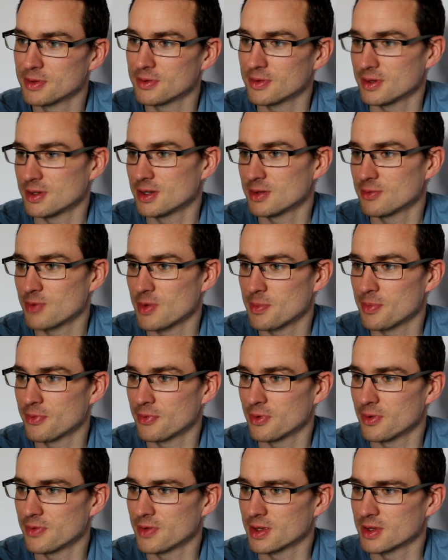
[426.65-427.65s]
I read
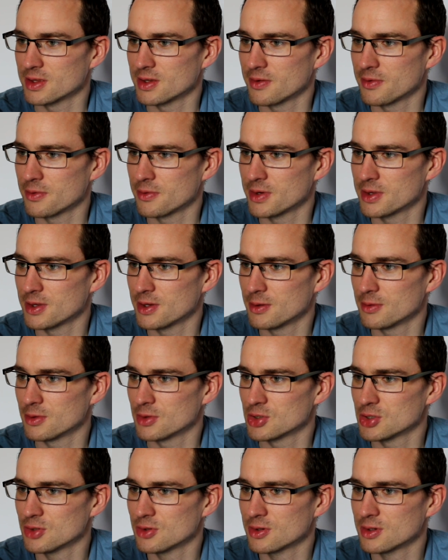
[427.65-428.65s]
before, I think, I don't know if I read the whole
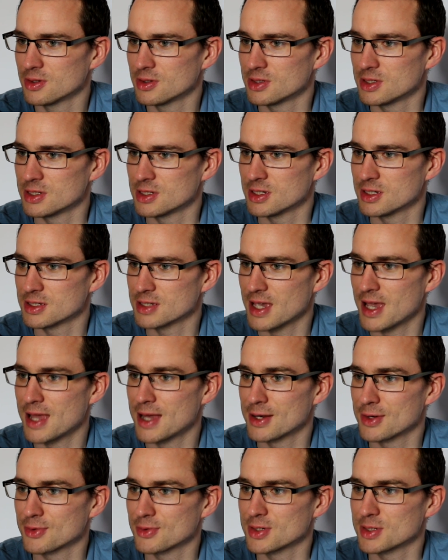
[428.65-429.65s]
lot, chocolate desserts
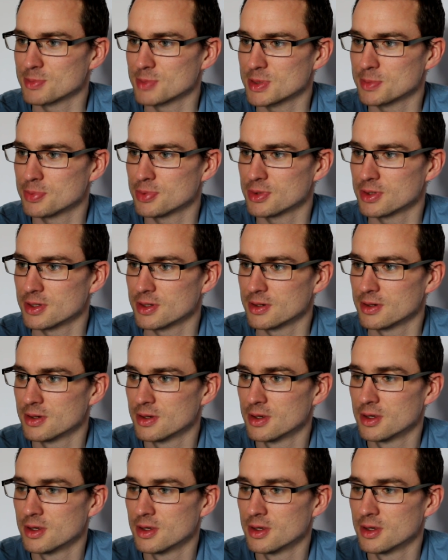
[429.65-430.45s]
and Christmas pudding.